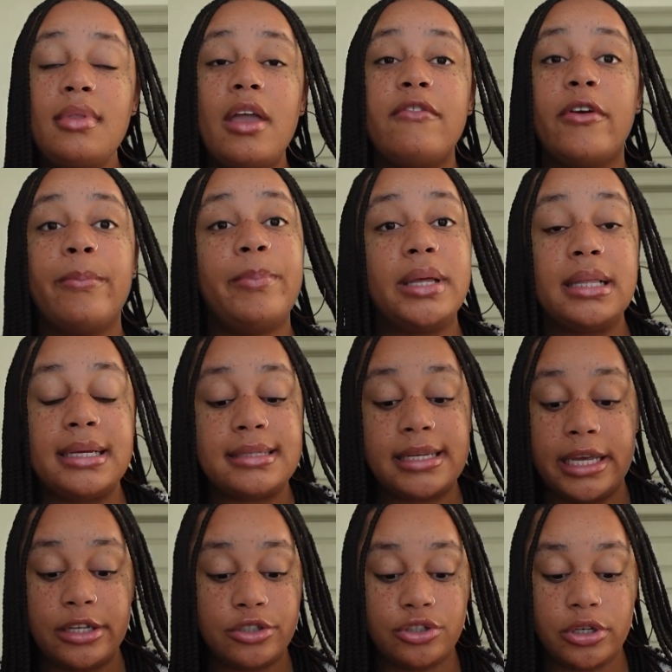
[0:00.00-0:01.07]
from Billy's
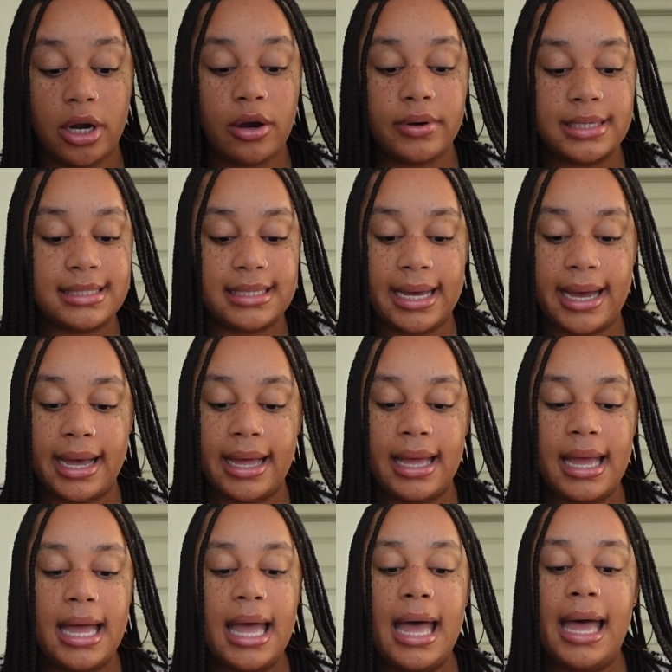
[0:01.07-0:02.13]
intro is that
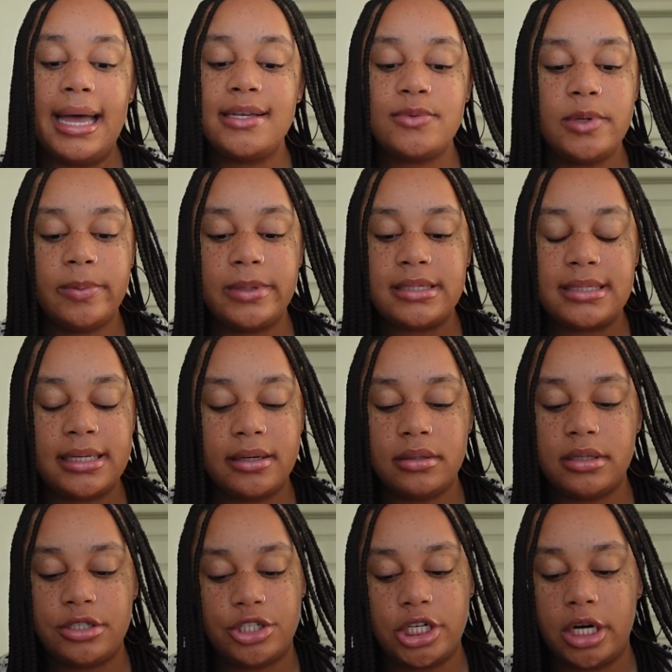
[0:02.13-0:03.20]
as we proceed on
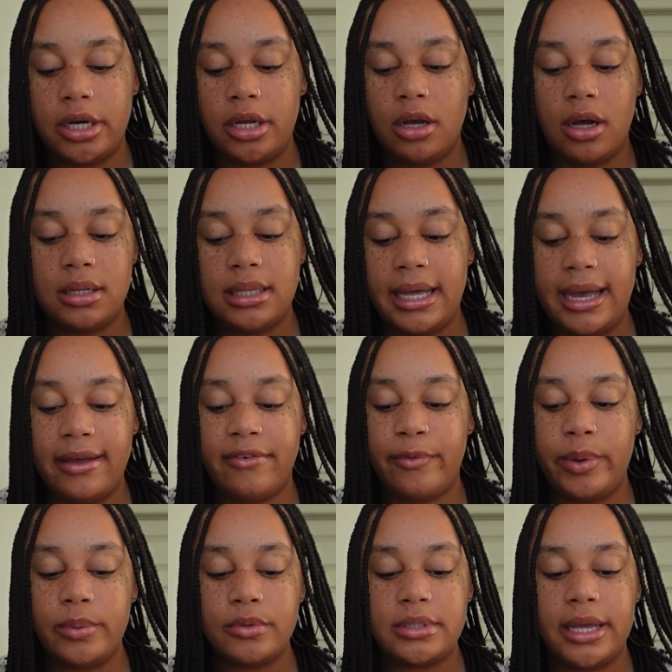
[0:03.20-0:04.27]
this journey called life,
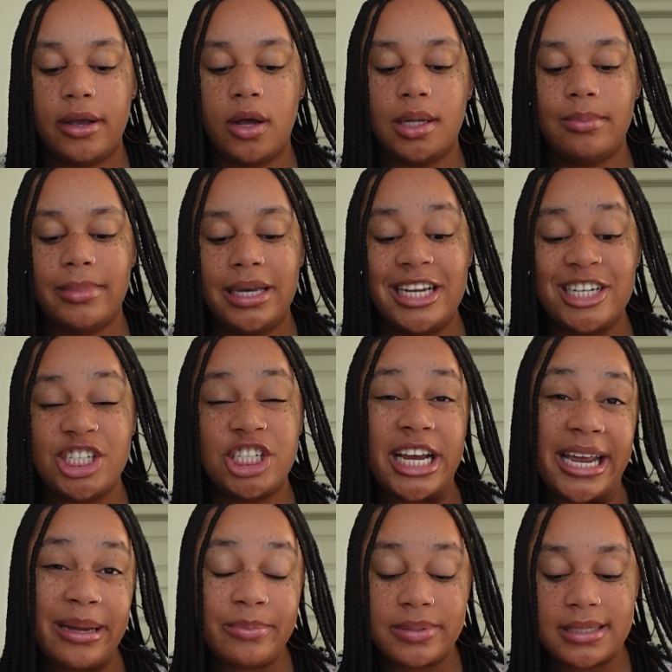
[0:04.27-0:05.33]
we will take on many
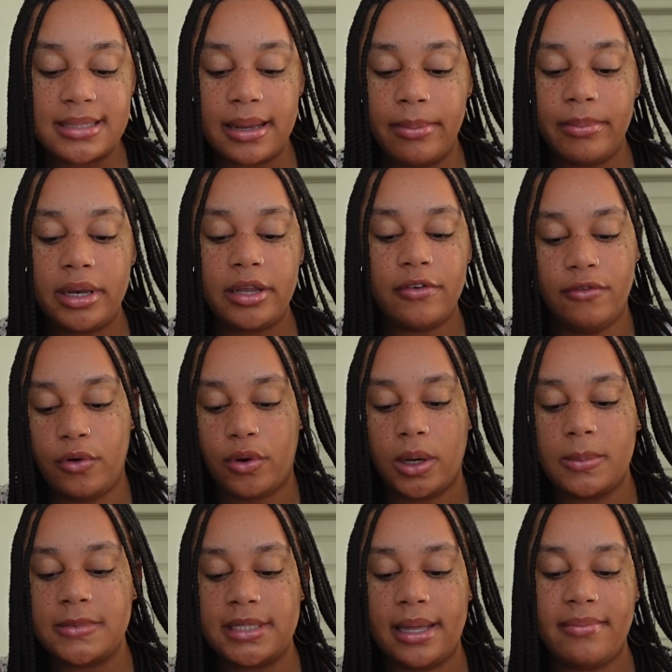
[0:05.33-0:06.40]
shapes, many
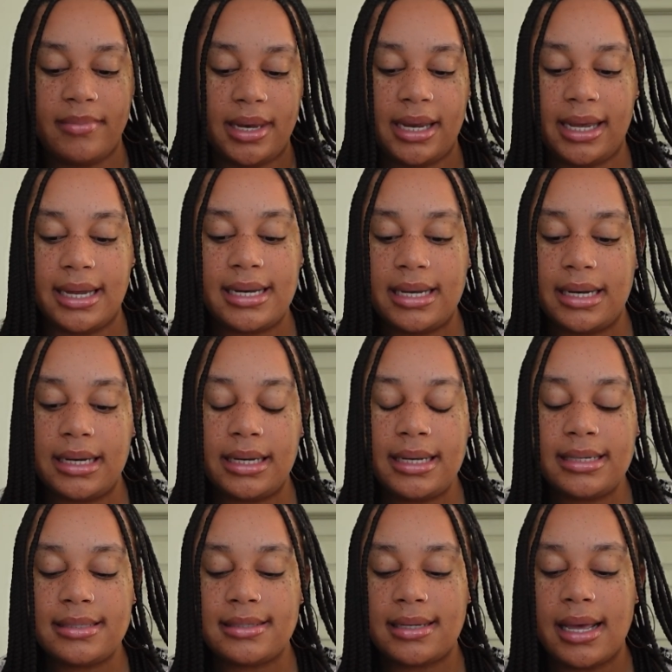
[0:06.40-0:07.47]
forms, and many
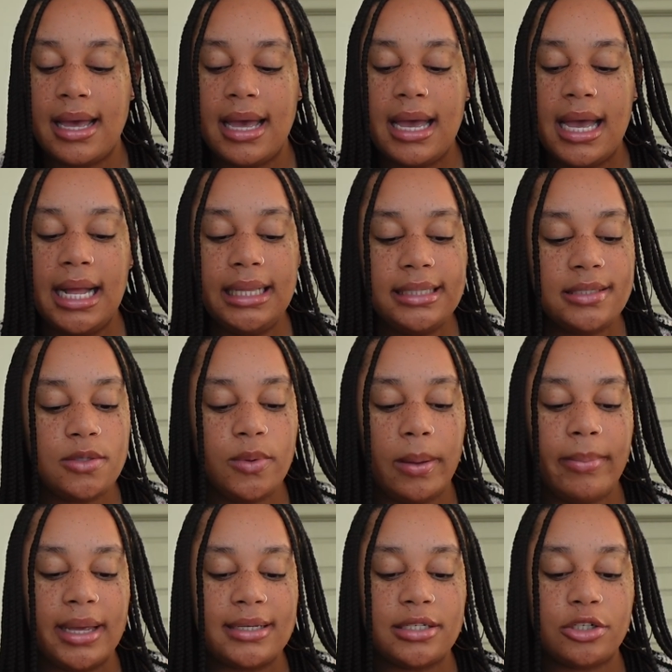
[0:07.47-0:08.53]
identities. And this is what
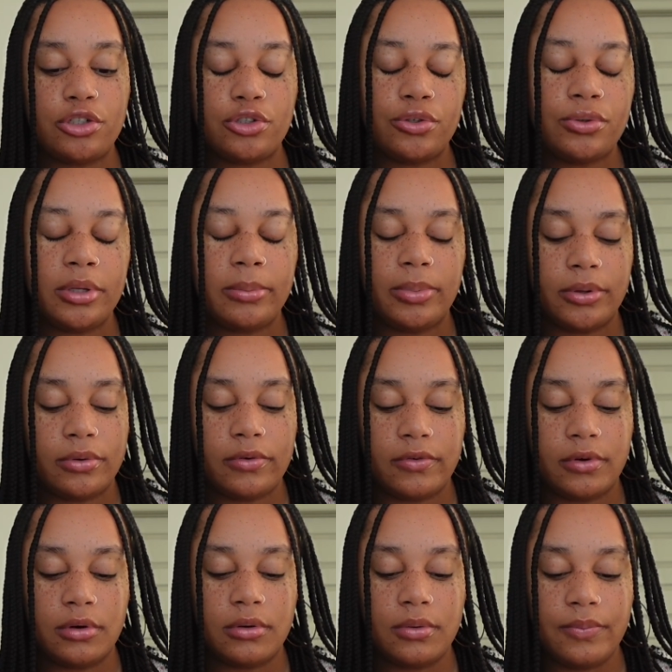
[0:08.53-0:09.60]
makes us truly
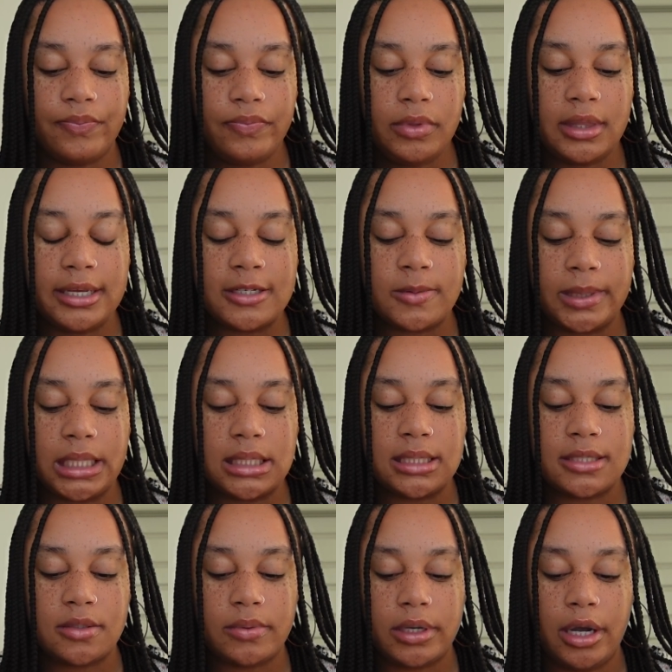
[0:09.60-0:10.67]
beautiful. The
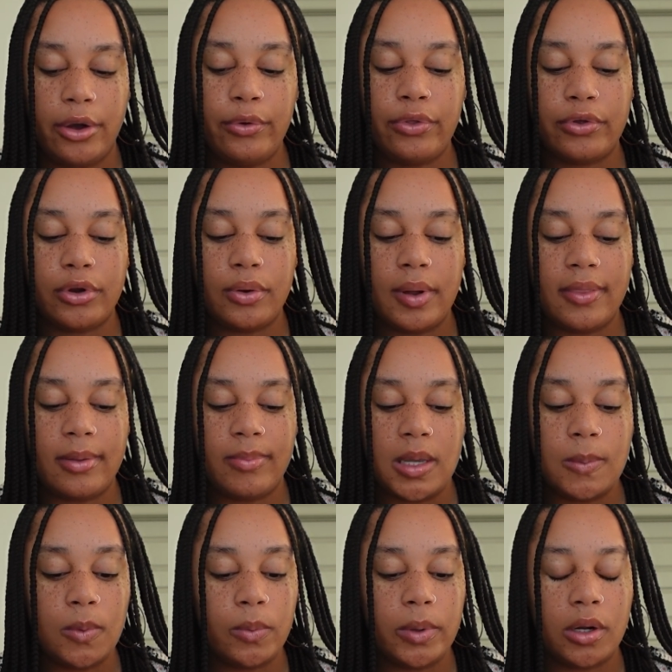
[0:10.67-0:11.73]
experiences we go through and the
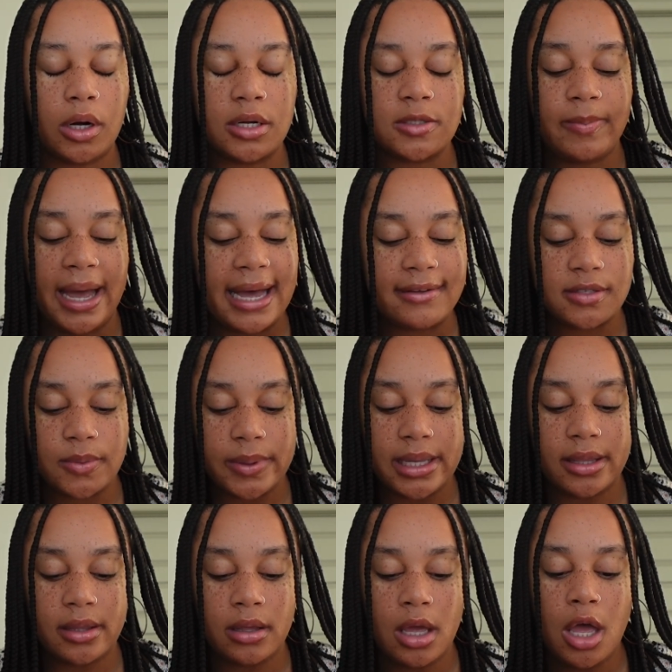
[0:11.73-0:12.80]
people we cross paths with